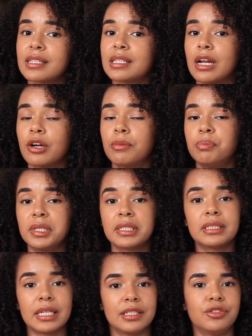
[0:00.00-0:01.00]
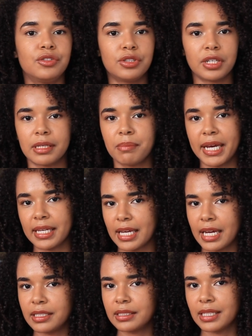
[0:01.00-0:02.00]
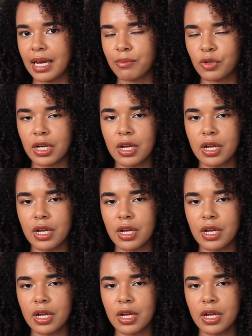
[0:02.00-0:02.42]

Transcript: that are built into my Canon camera.